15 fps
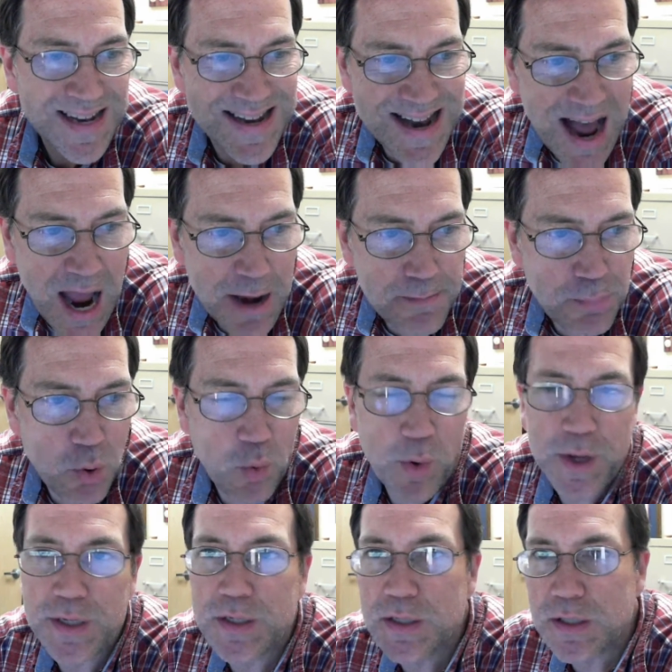9
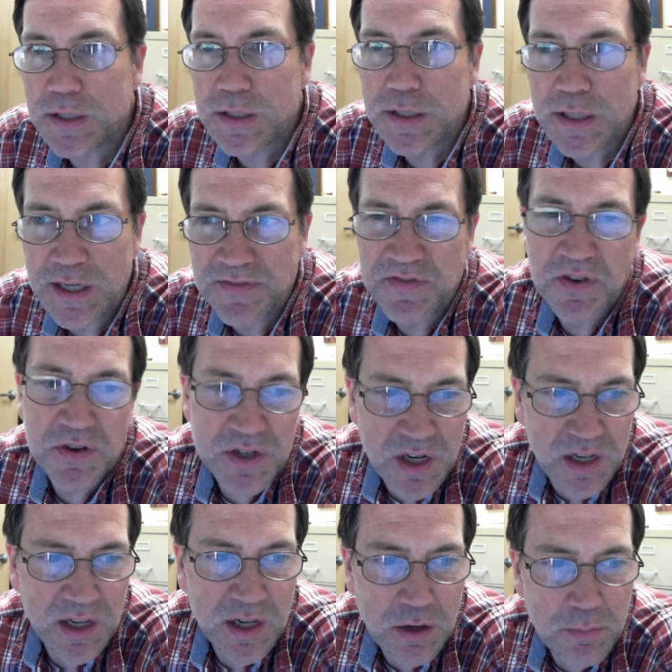points if there's
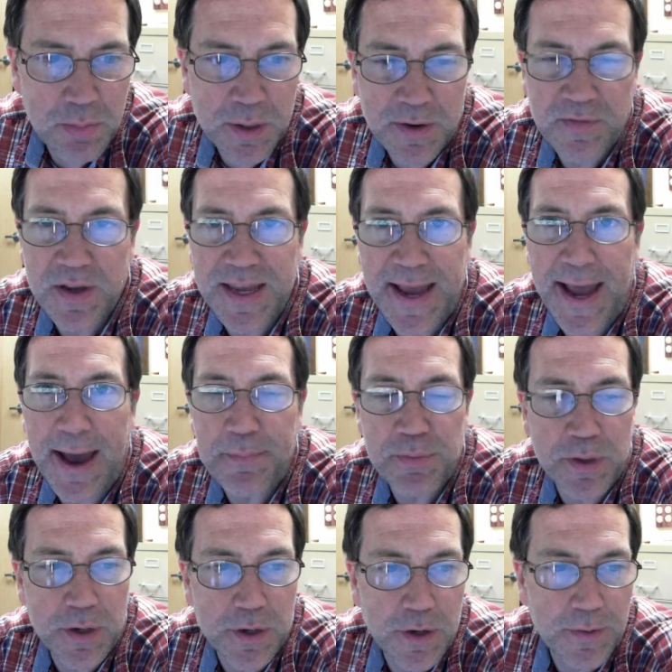a little bit of a gap
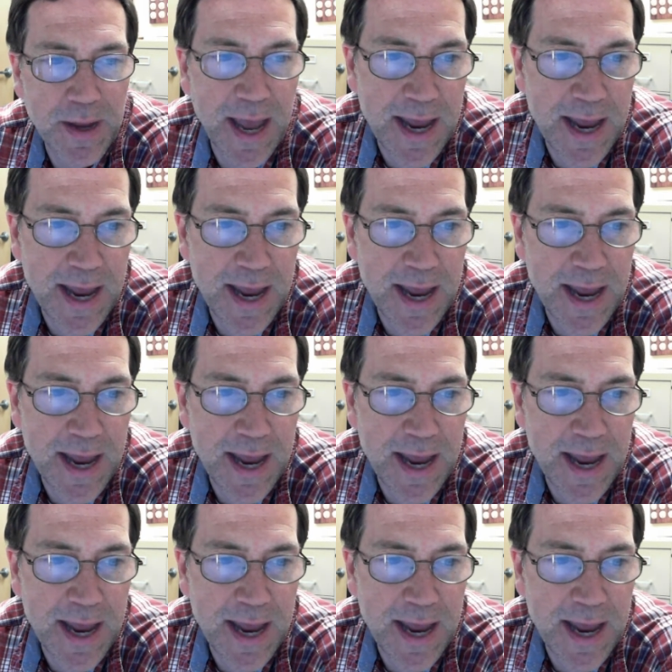there.